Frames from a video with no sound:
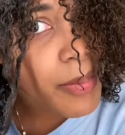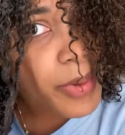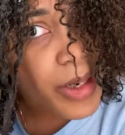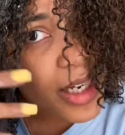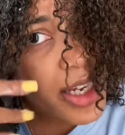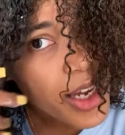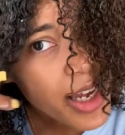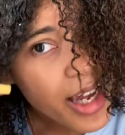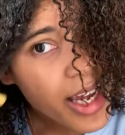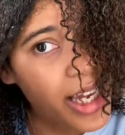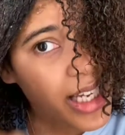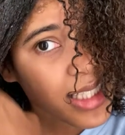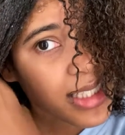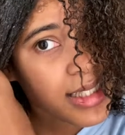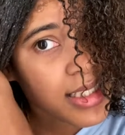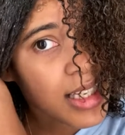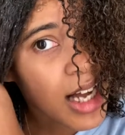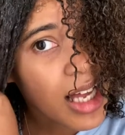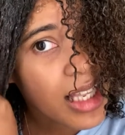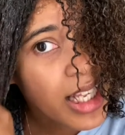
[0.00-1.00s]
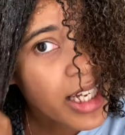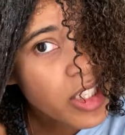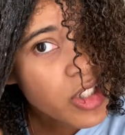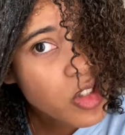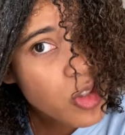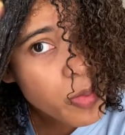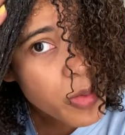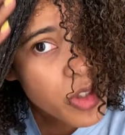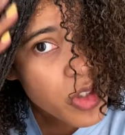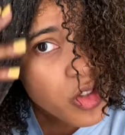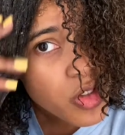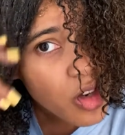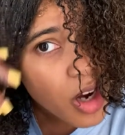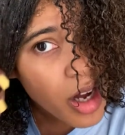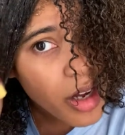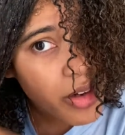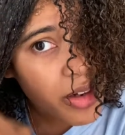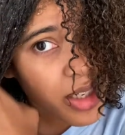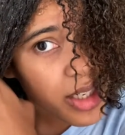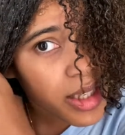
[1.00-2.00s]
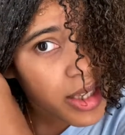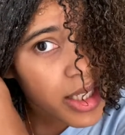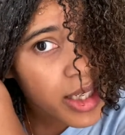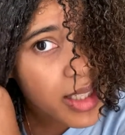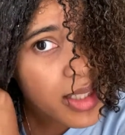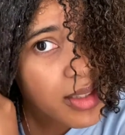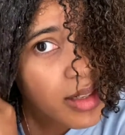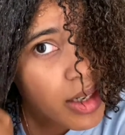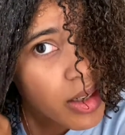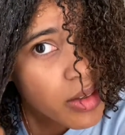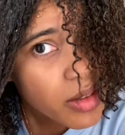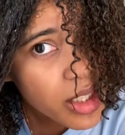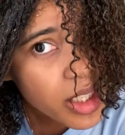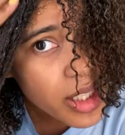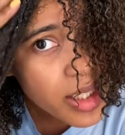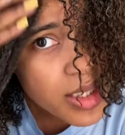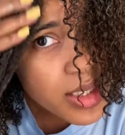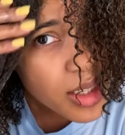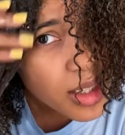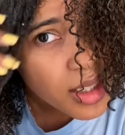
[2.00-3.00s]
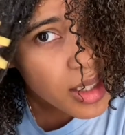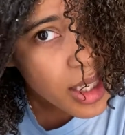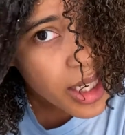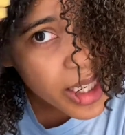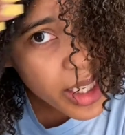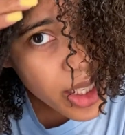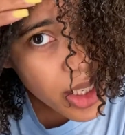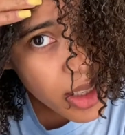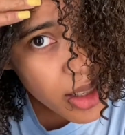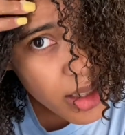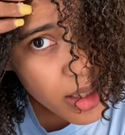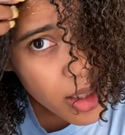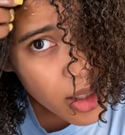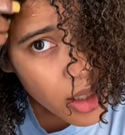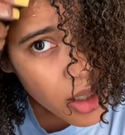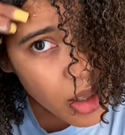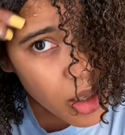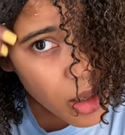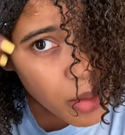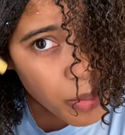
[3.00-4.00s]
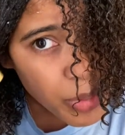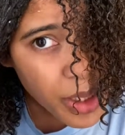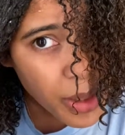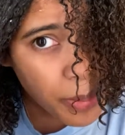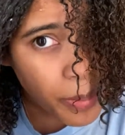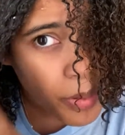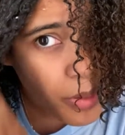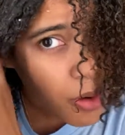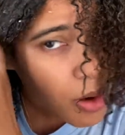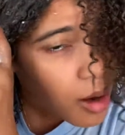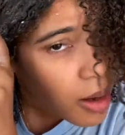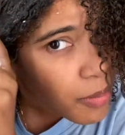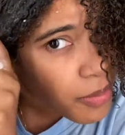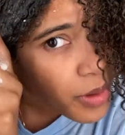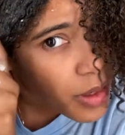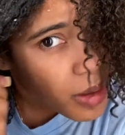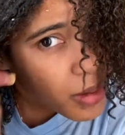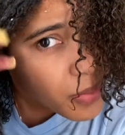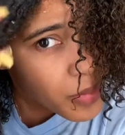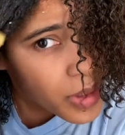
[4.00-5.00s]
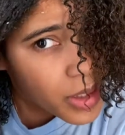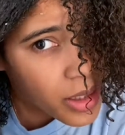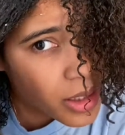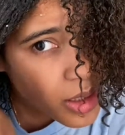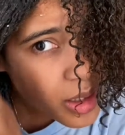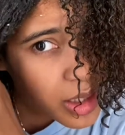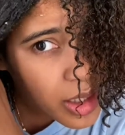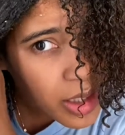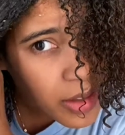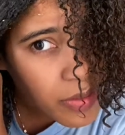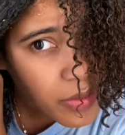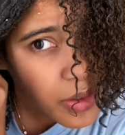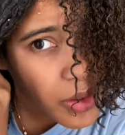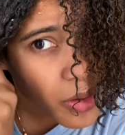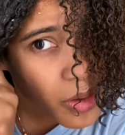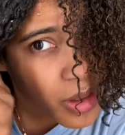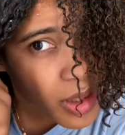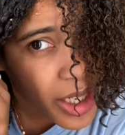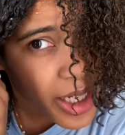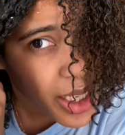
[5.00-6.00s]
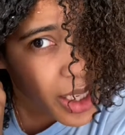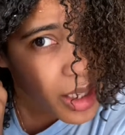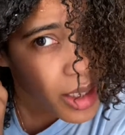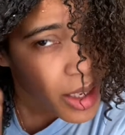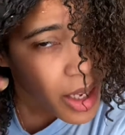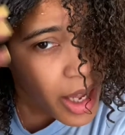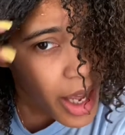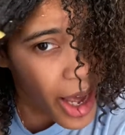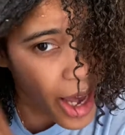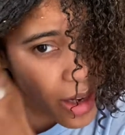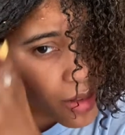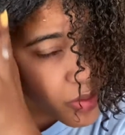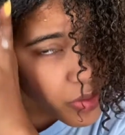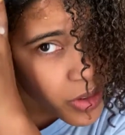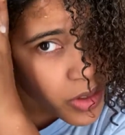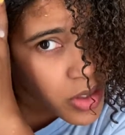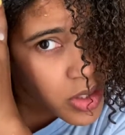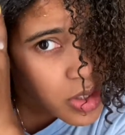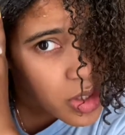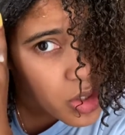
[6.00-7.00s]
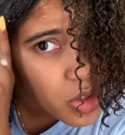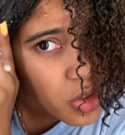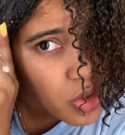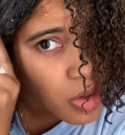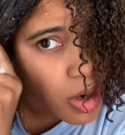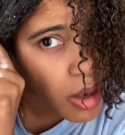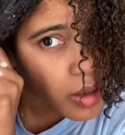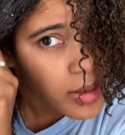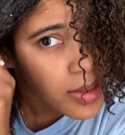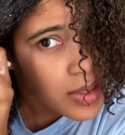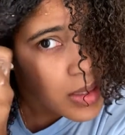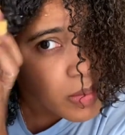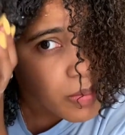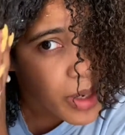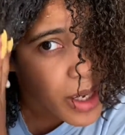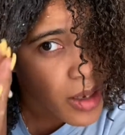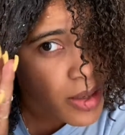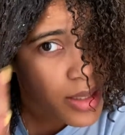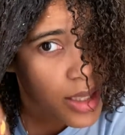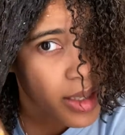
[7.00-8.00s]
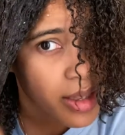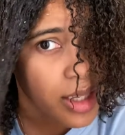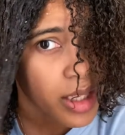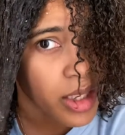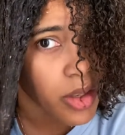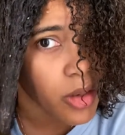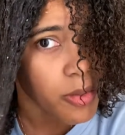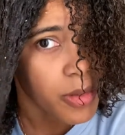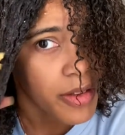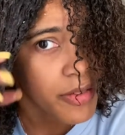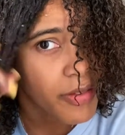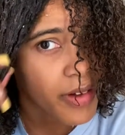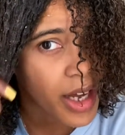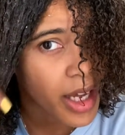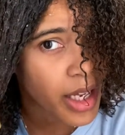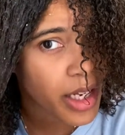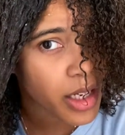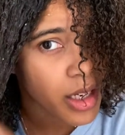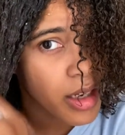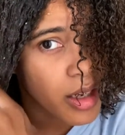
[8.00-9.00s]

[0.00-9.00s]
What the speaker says: But it's not like super strong or anything, so I don't think it's gonna like be a problem if you're like adverse to strong smells. I think you'll be fine.